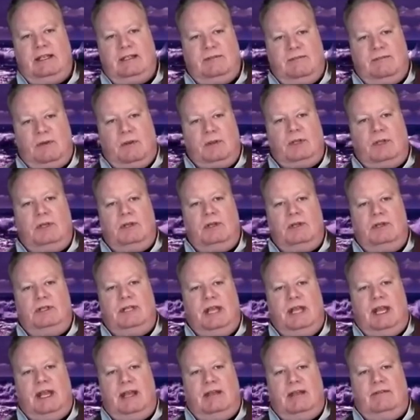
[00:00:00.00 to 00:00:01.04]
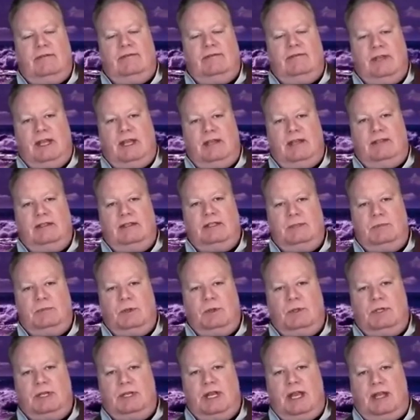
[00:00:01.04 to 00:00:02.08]
It's very good to have faith and
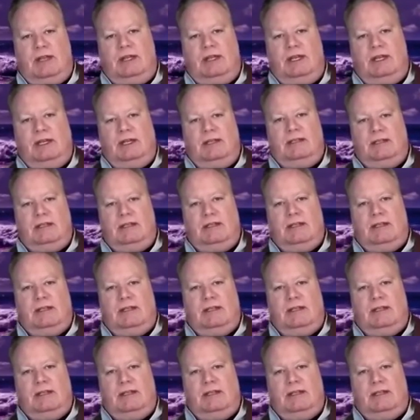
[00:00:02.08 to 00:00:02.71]
spirituality,